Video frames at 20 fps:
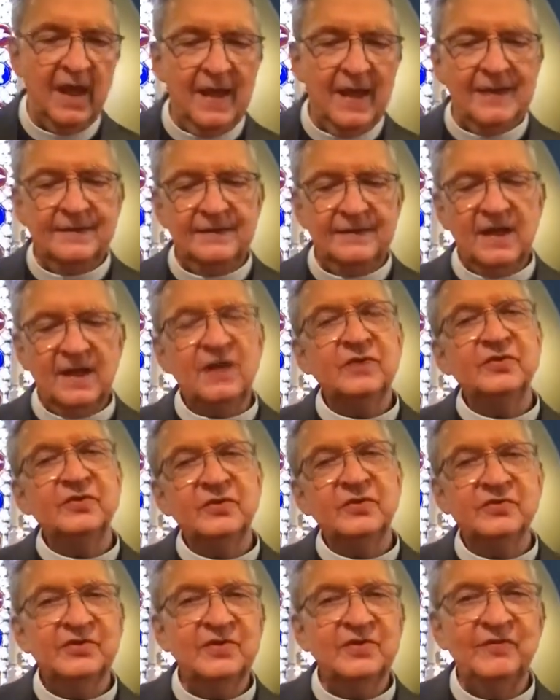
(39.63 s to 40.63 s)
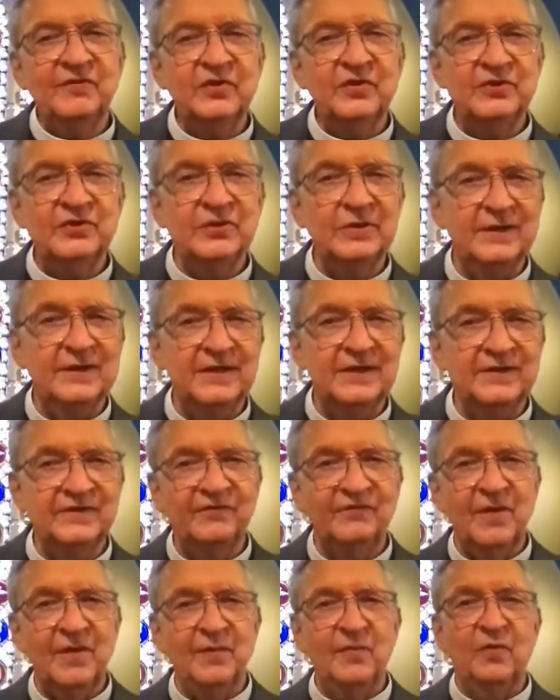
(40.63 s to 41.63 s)
And I'll use the version that's
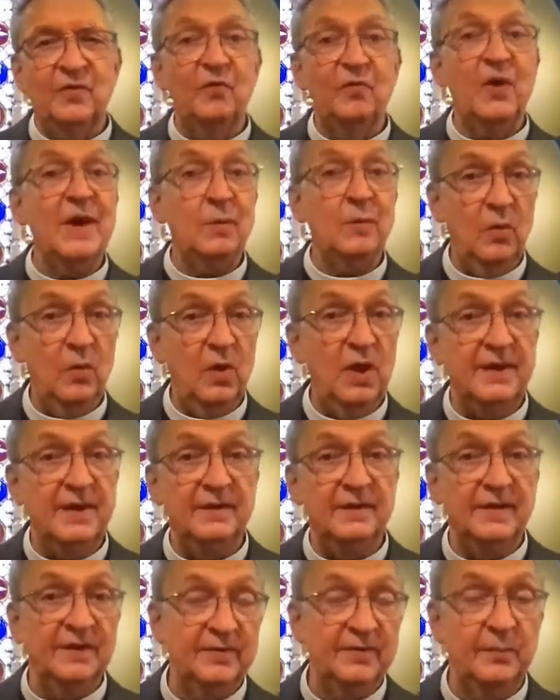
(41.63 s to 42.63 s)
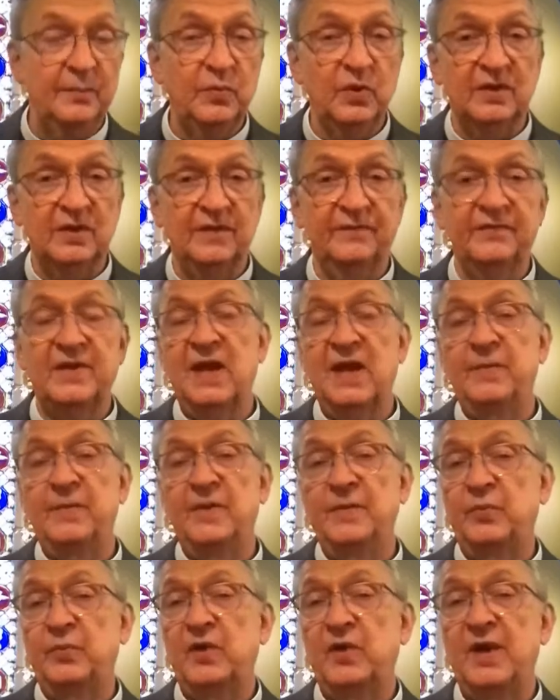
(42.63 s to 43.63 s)
from Rite 1 in the Book of
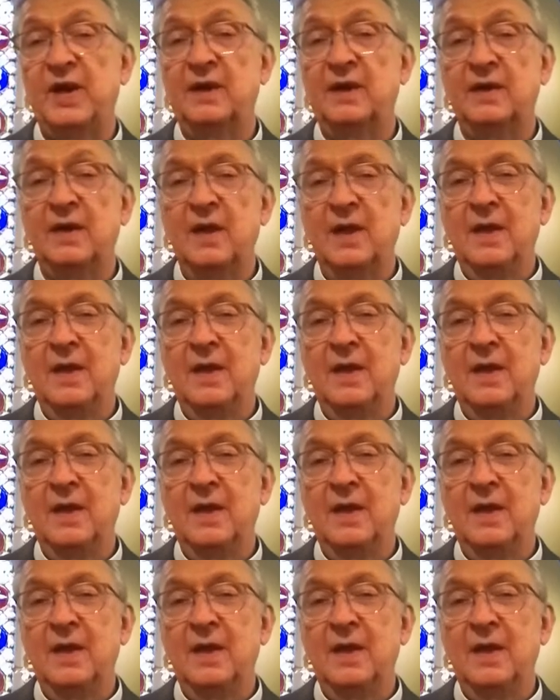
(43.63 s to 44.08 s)
Common Prayer,